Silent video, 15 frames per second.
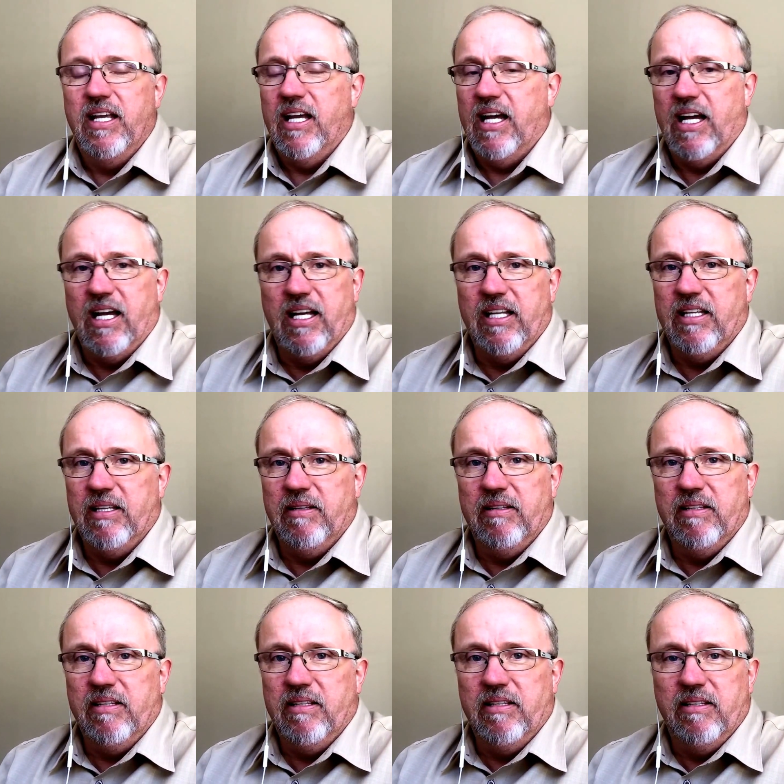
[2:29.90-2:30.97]
uh,
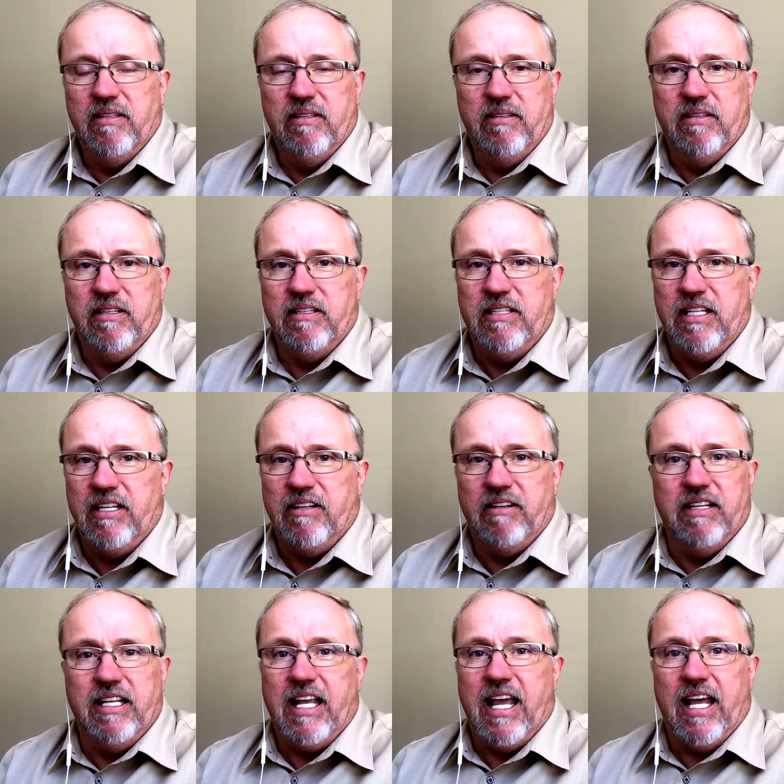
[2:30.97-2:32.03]
the, the deer
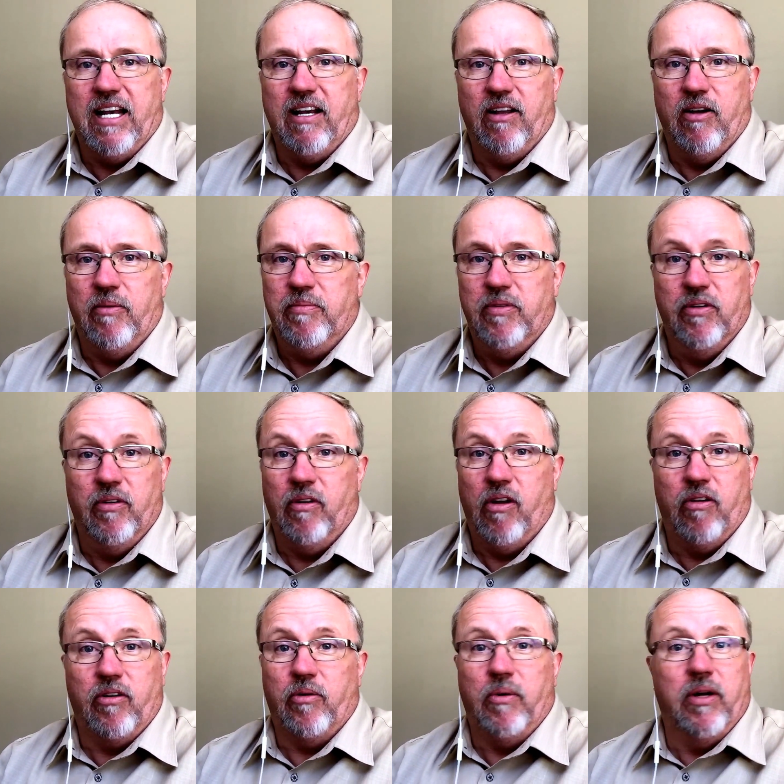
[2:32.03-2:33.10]
and the antelope no
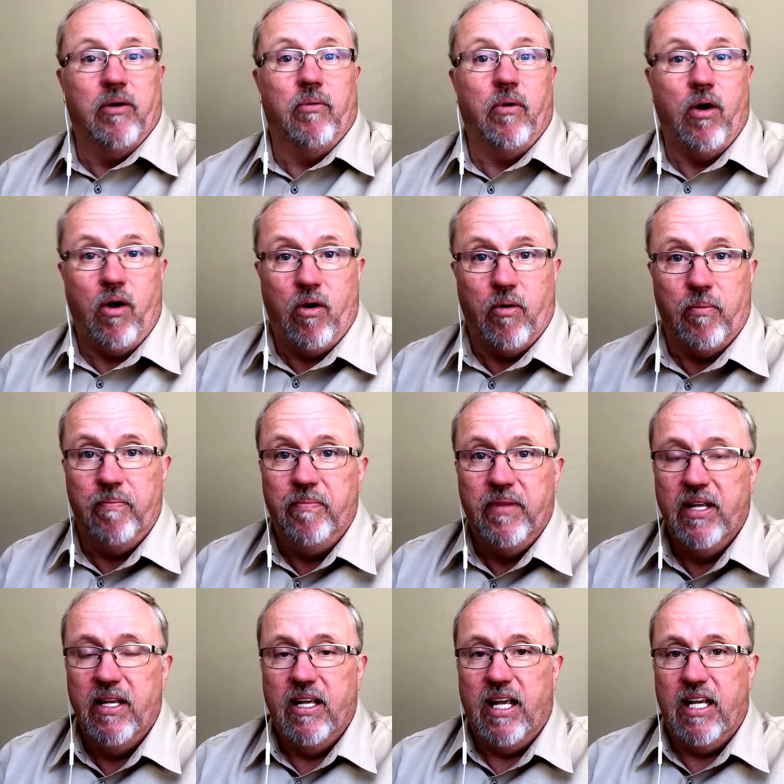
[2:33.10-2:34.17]
longer want to roam,
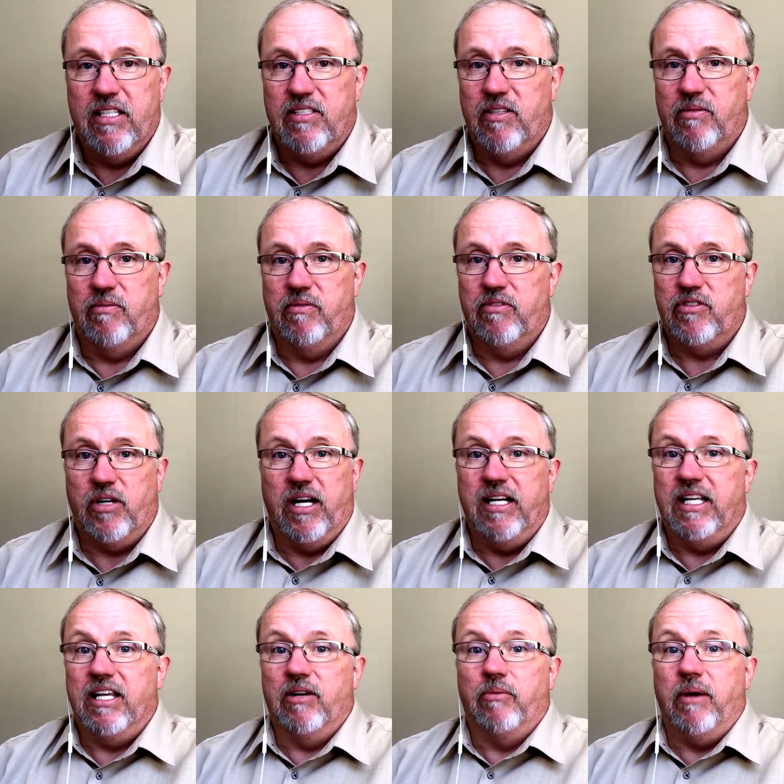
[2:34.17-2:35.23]
as they're trying
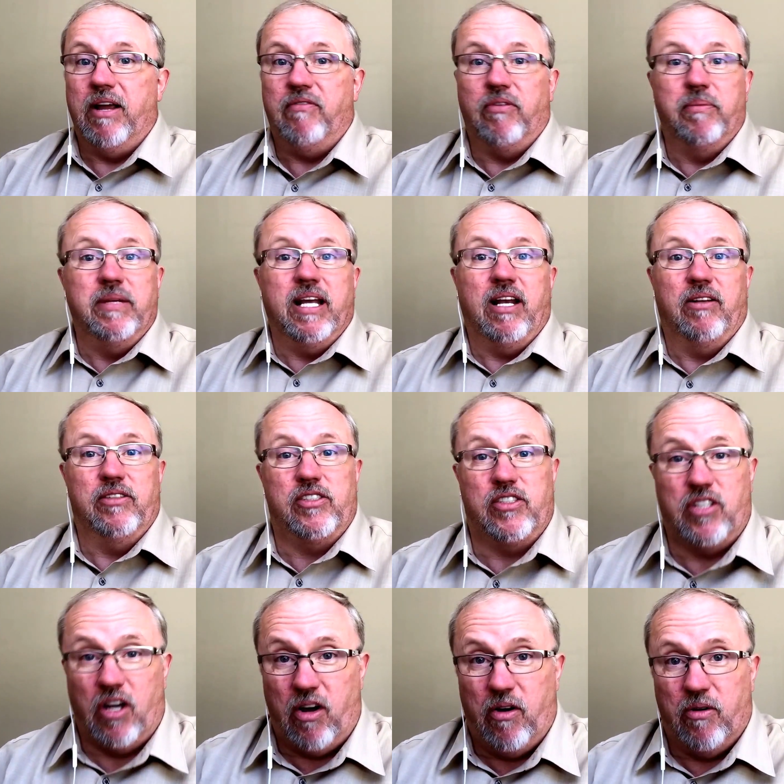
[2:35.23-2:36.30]
to get away from
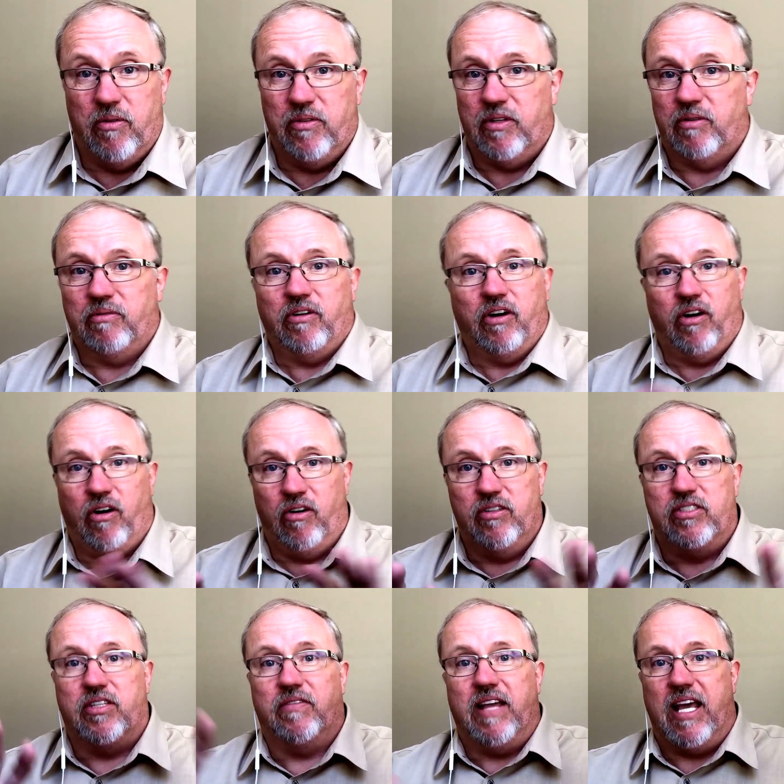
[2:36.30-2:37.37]
Yellowstone. There are
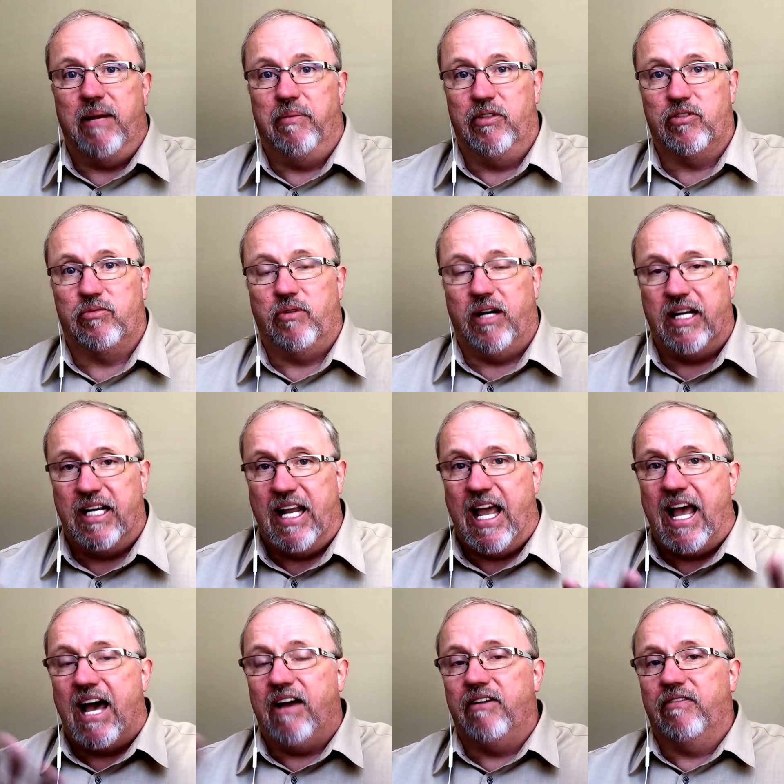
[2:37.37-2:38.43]
herds of animals running
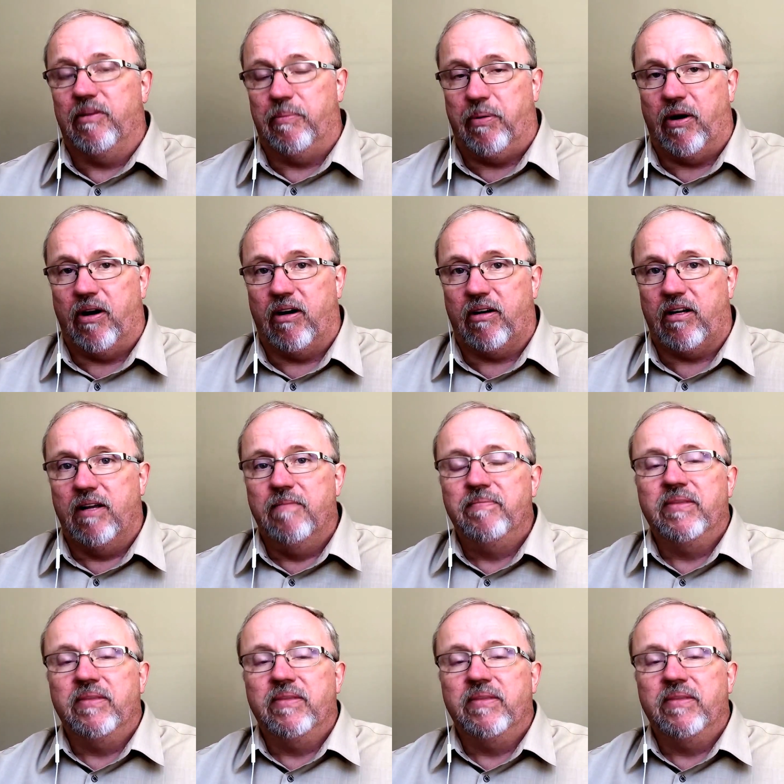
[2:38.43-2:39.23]
out of the park.